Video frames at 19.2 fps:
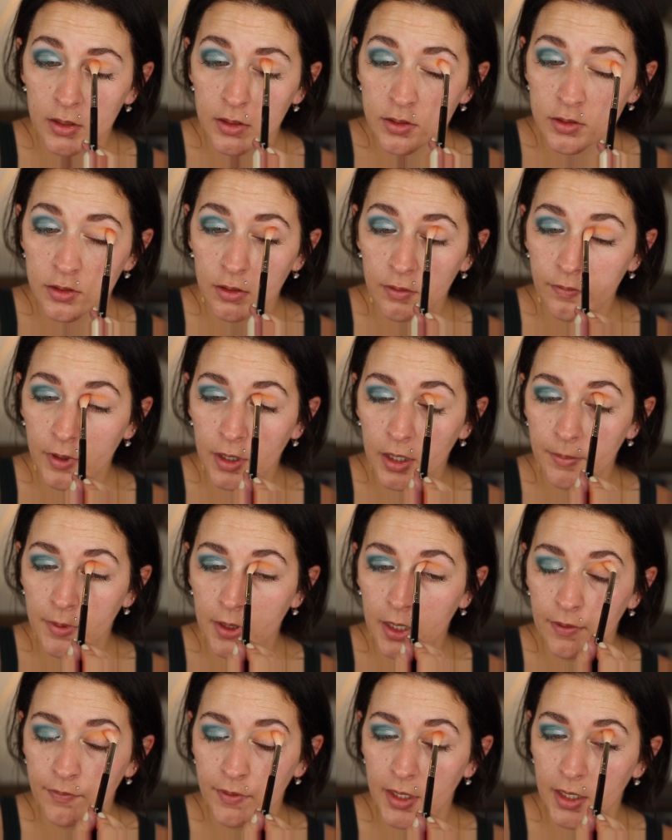So far, I'm
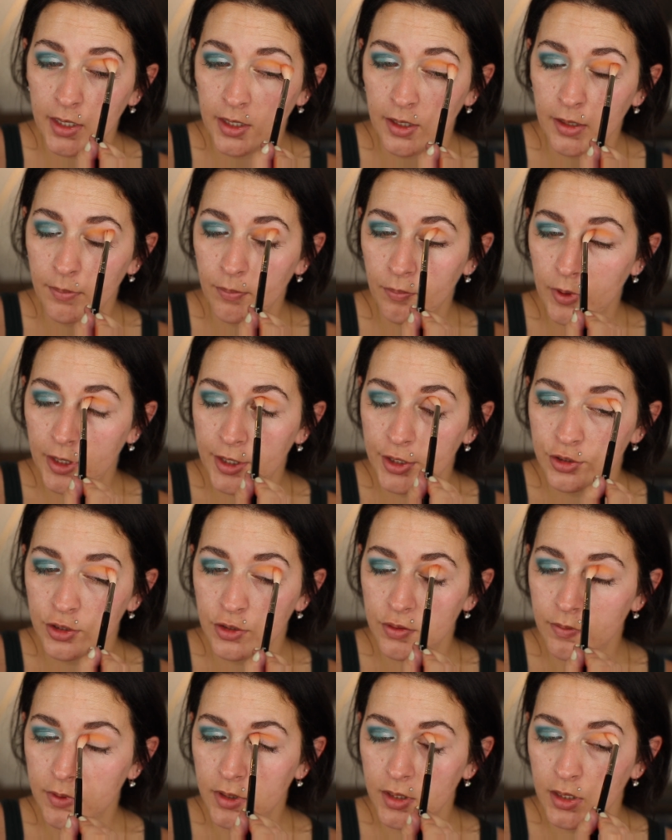not having any
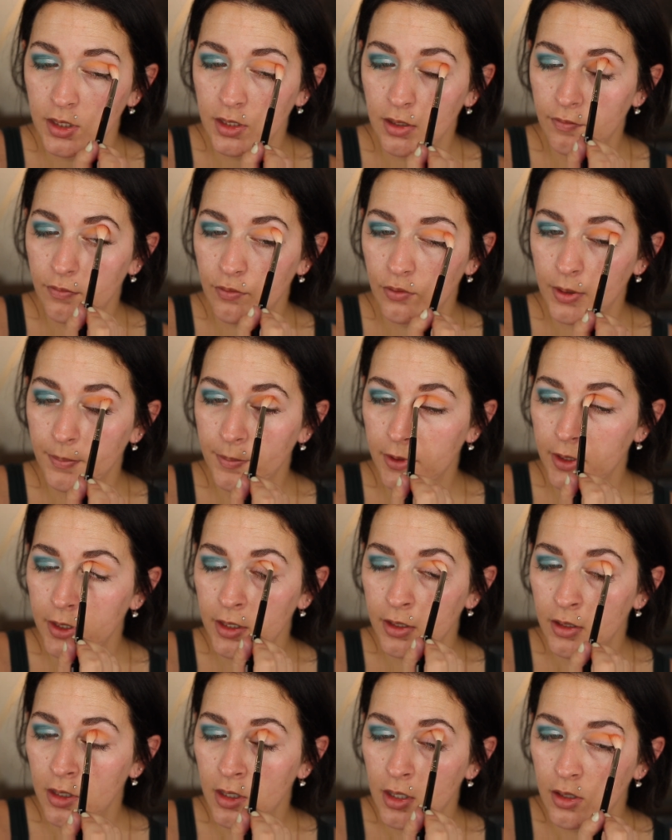issues with the
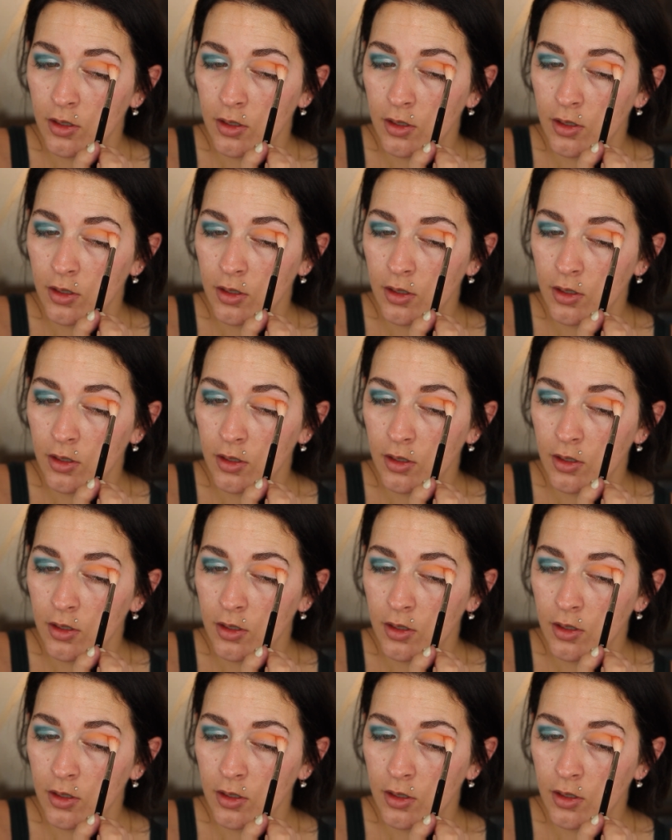formula.